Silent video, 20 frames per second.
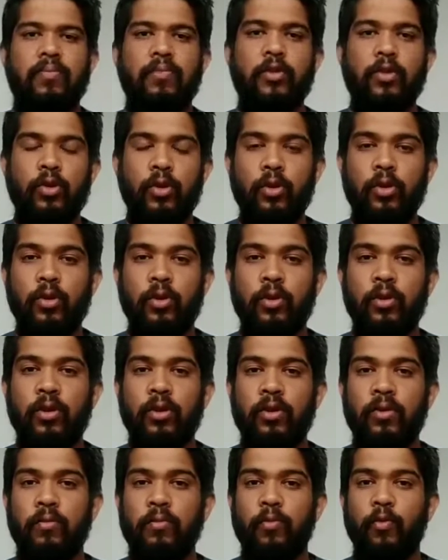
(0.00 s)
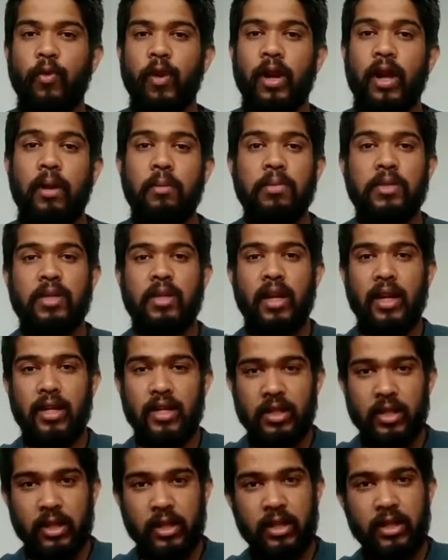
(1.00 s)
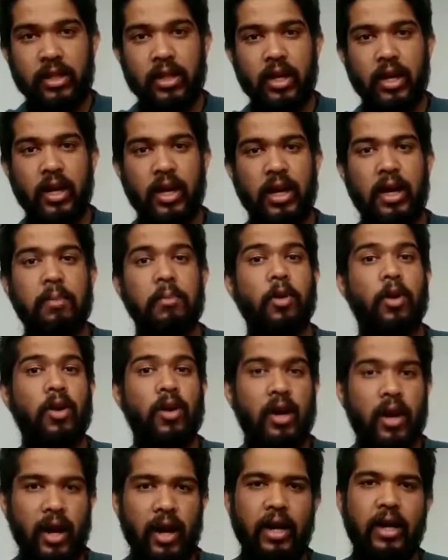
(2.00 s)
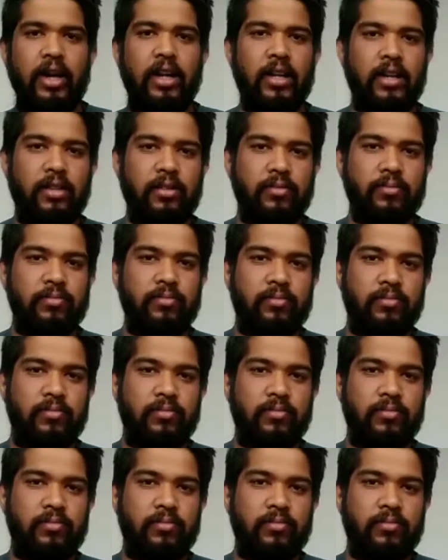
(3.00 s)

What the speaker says: So, when I'm stretching, I'm contracting.